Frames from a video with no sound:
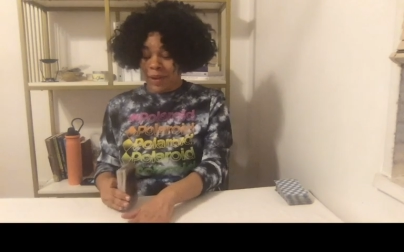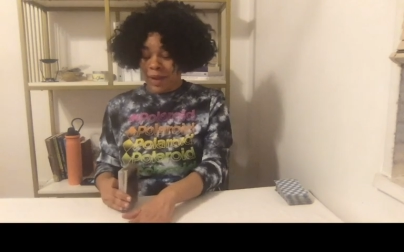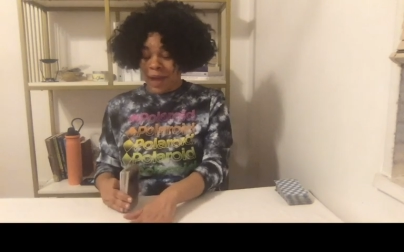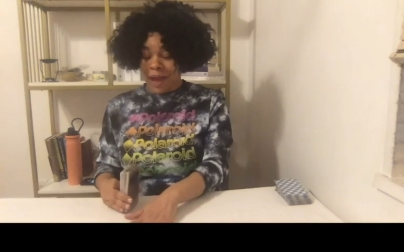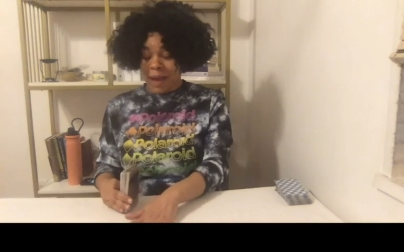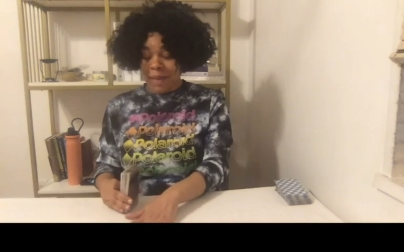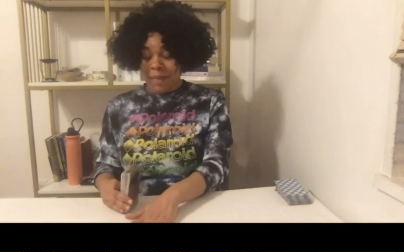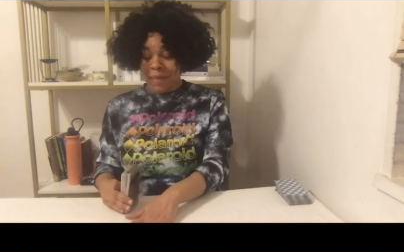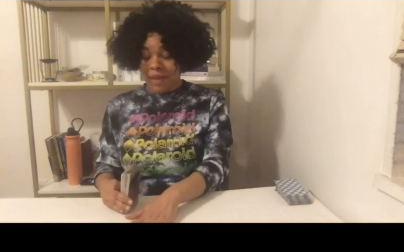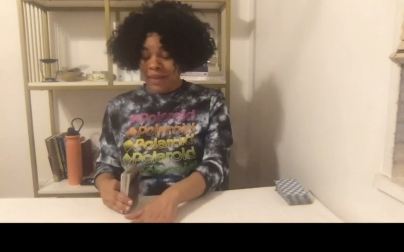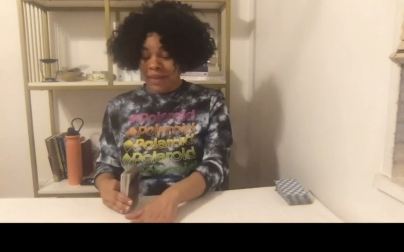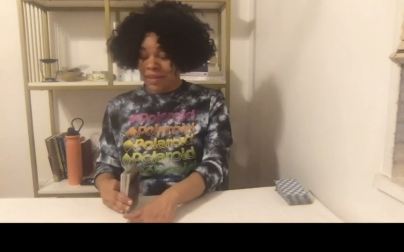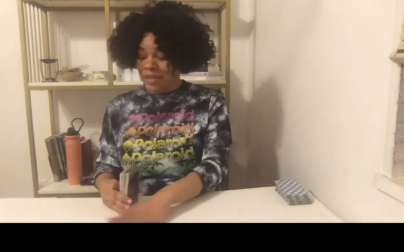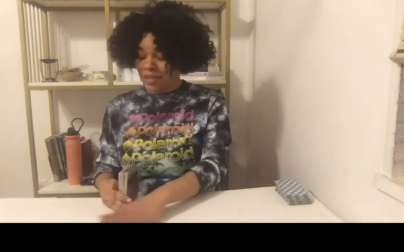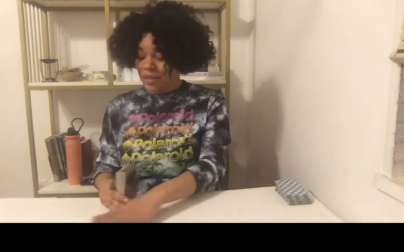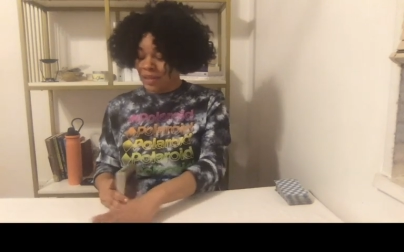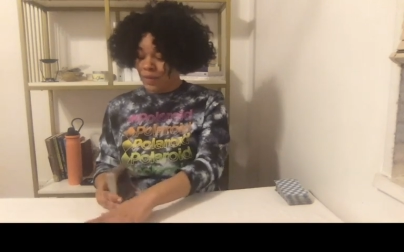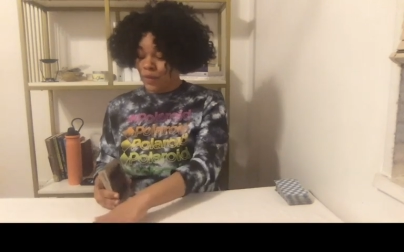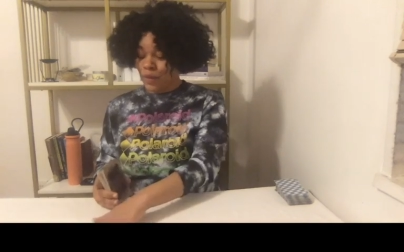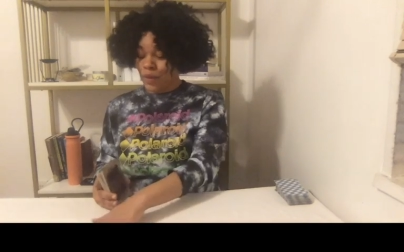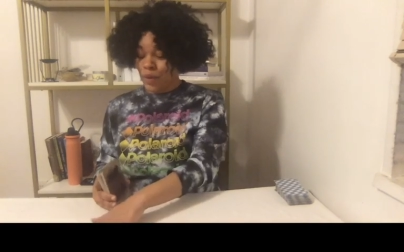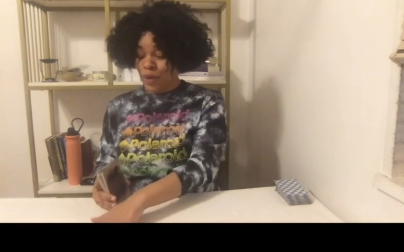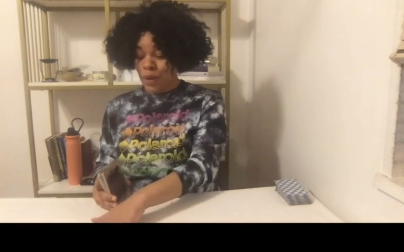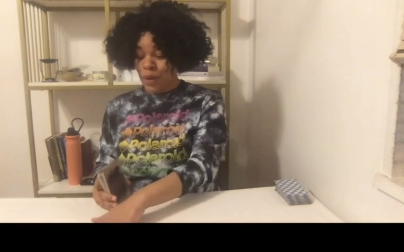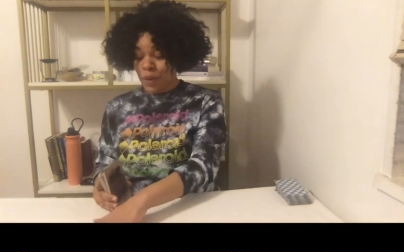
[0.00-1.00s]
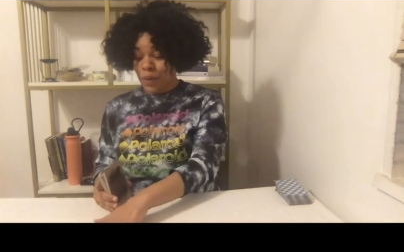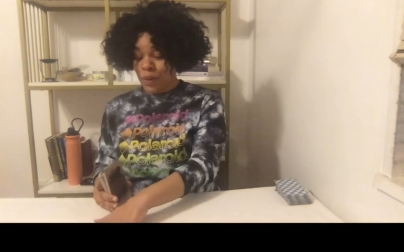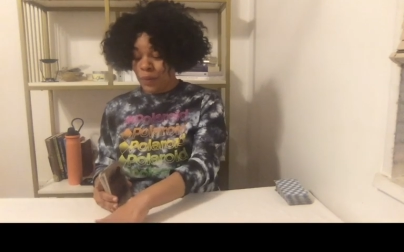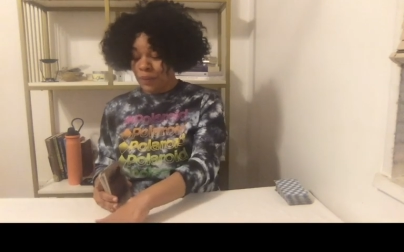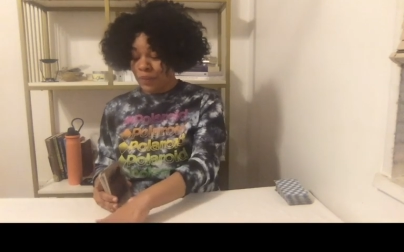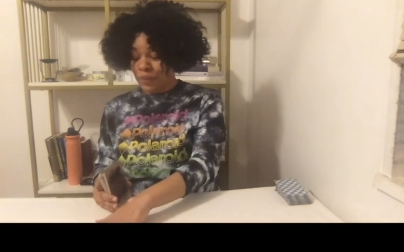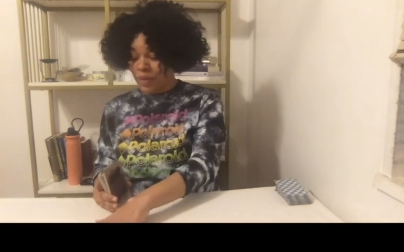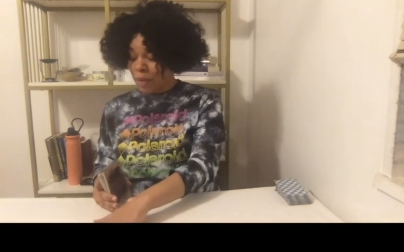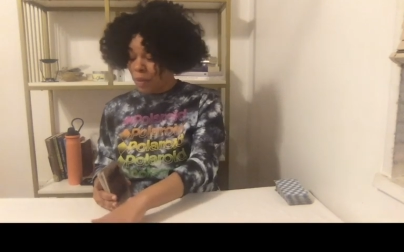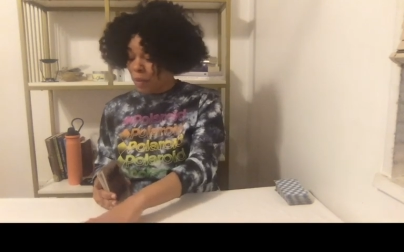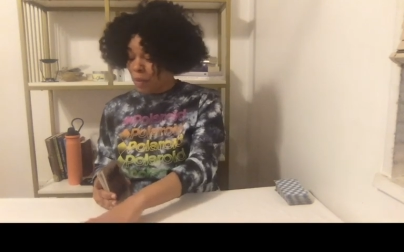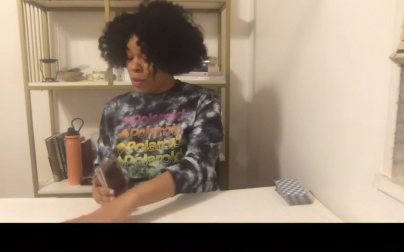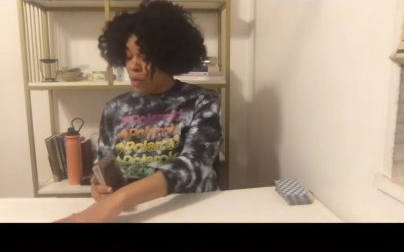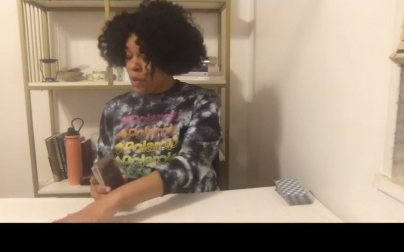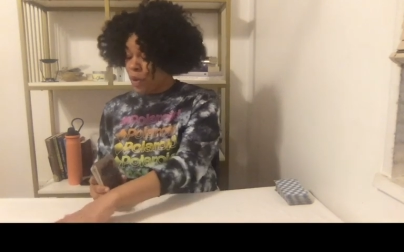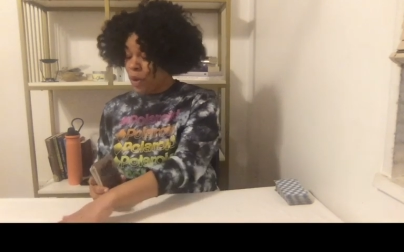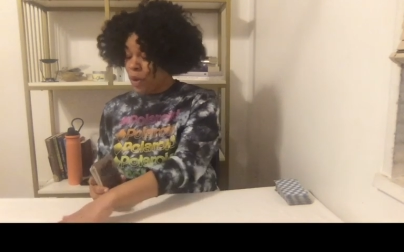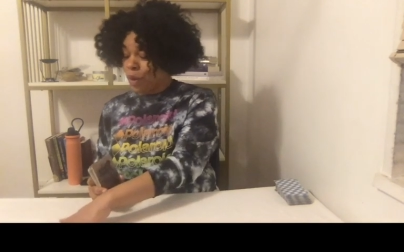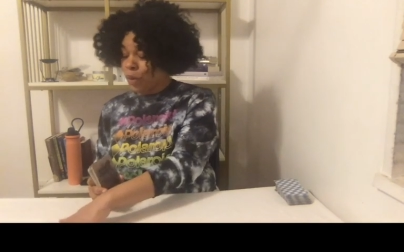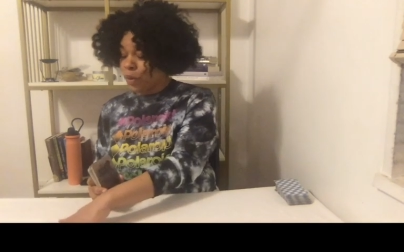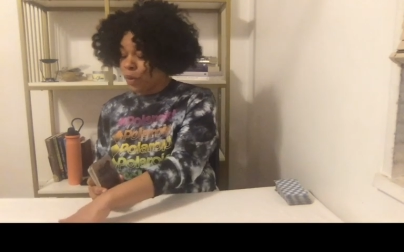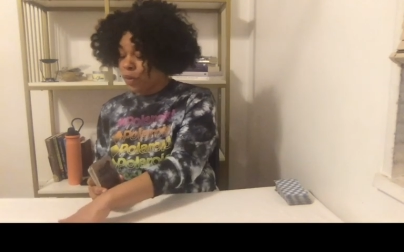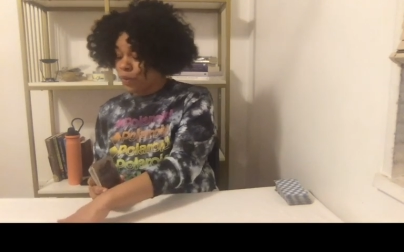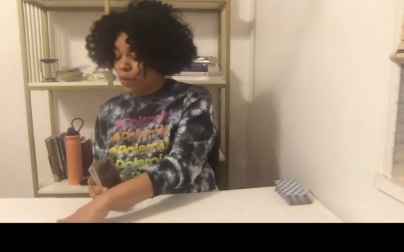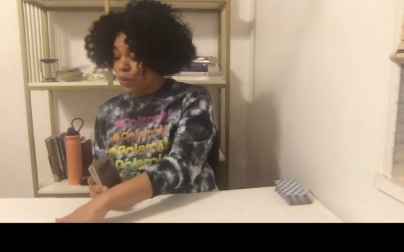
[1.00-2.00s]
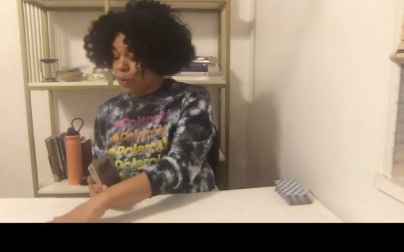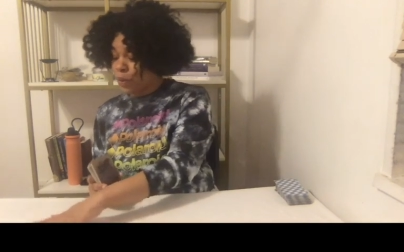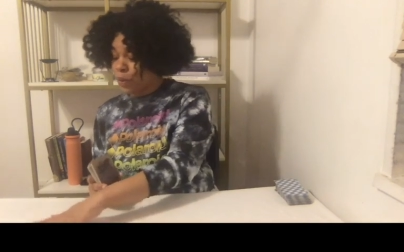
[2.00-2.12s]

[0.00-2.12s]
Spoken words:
guide messages for you. We'll go through.